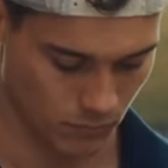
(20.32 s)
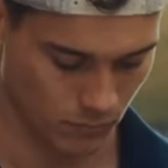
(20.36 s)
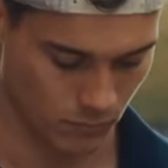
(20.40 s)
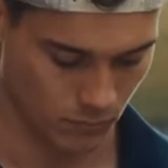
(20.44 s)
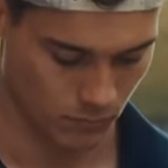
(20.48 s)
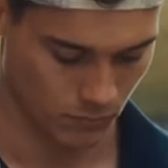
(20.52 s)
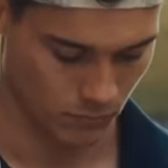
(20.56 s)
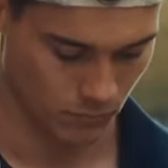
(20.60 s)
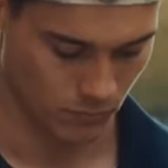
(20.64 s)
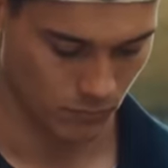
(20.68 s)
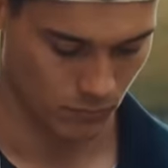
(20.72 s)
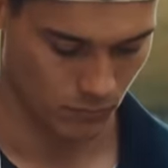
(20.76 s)

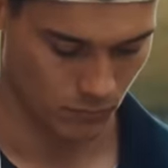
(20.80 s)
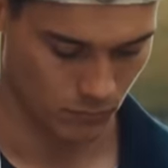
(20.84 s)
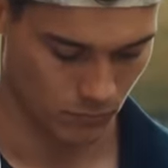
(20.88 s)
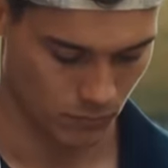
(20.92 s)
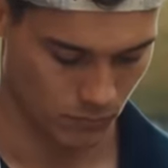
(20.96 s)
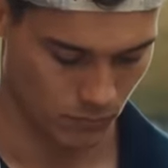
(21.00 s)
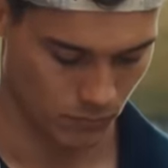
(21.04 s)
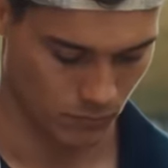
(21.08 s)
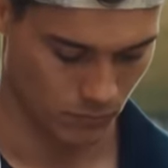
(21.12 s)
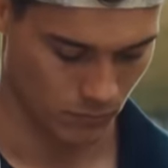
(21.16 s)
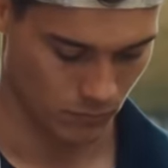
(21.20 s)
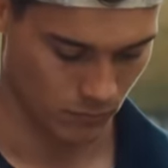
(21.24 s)

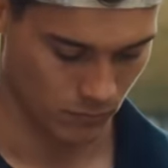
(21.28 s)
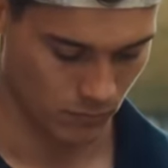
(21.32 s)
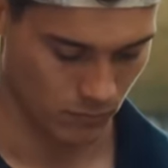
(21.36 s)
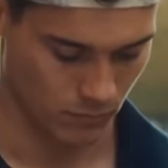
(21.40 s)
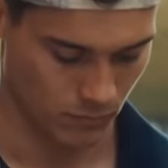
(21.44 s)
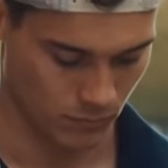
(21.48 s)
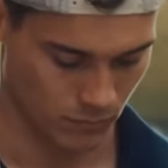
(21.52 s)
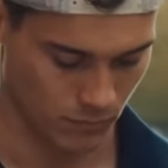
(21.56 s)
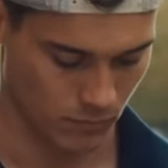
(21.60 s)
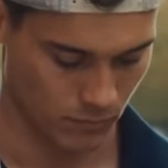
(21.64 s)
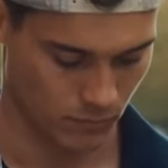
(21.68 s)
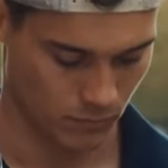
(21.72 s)

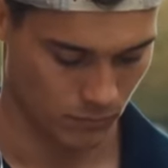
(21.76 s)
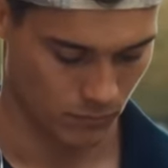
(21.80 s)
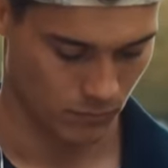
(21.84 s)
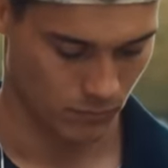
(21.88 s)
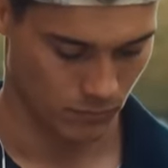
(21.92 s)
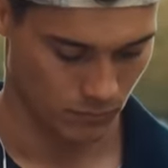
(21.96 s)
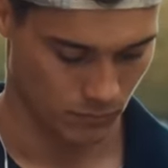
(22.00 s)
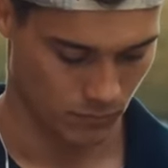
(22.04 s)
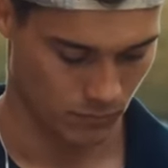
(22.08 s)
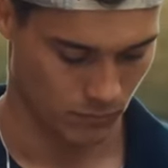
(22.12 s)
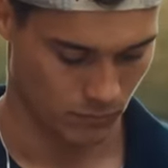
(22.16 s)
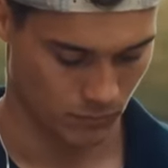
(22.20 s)

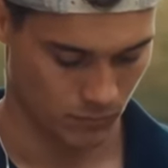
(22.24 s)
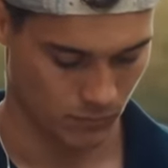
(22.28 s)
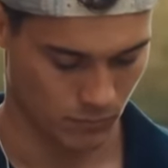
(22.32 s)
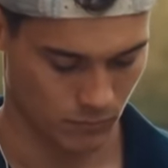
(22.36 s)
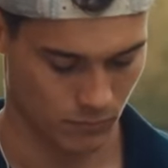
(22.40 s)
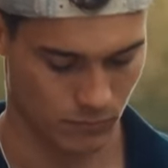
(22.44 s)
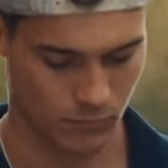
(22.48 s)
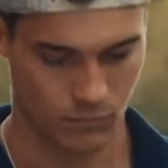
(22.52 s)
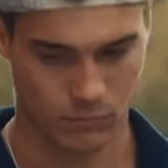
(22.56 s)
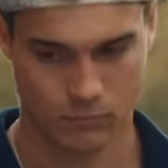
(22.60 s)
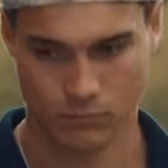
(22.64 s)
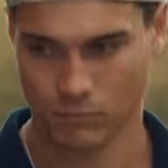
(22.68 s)

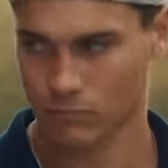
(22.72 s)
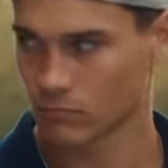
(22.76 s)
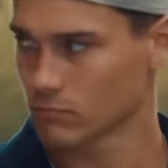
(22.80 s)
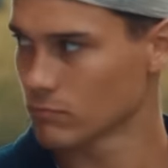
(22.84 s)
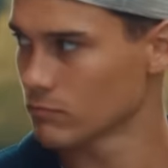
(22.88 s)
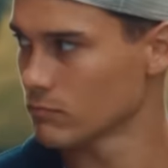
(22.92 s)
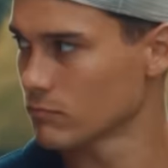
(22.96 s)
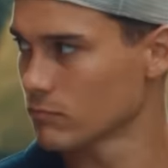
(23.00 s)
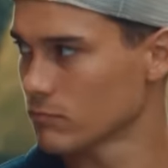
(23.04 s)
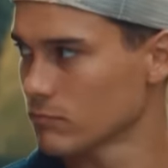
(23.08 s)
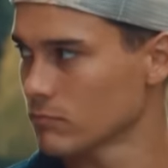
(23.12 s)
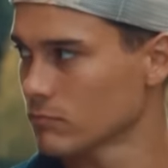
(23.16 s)

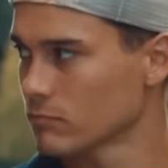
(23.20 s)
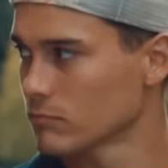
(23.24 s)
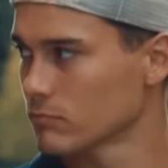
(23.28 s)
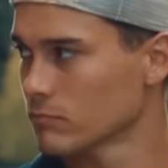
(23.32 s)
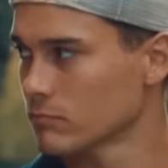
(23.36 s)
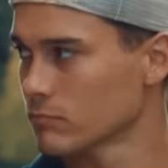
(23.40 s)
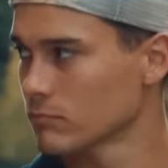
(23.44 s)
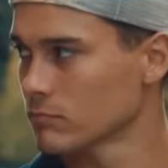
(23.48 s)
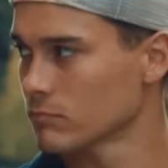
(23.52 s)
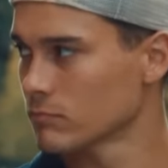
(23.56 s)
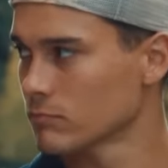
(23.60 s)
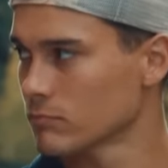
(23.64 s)

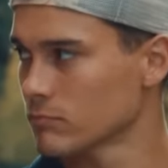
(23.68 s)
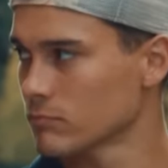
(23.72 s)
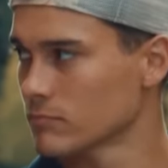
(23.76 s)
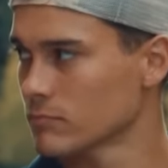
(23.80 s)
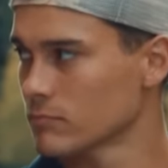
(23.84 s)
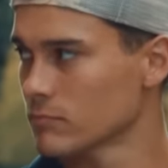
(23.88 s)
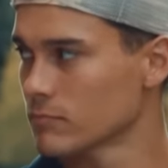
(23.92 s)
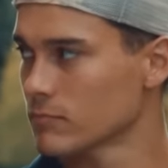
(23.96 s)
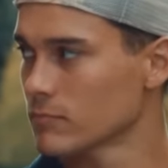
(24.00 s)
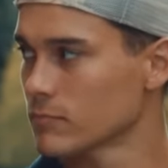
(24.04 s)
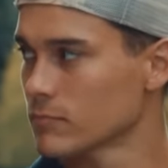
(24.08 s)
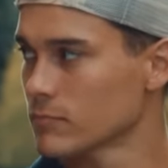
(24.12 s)

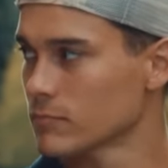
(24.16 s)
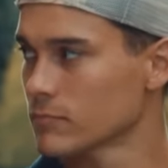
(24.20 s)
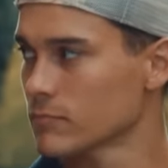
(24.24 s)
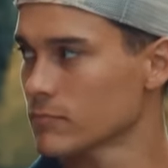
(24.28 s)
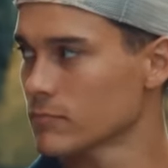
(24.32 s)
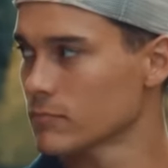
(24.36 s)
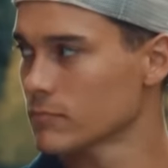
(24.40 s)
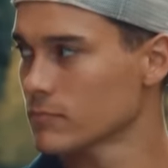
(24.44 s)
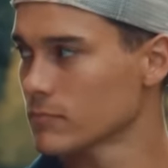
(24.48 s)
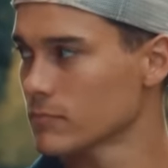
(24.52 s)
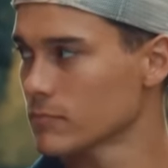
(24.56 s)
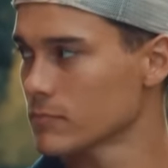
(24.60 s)

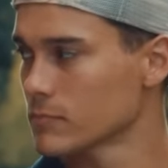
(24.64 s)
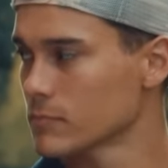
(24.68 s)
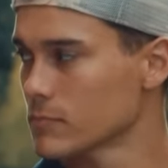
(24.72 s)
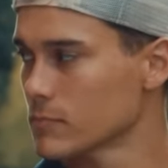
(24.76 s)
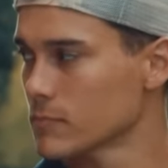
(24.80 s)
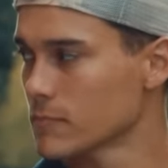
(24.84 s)
(silent)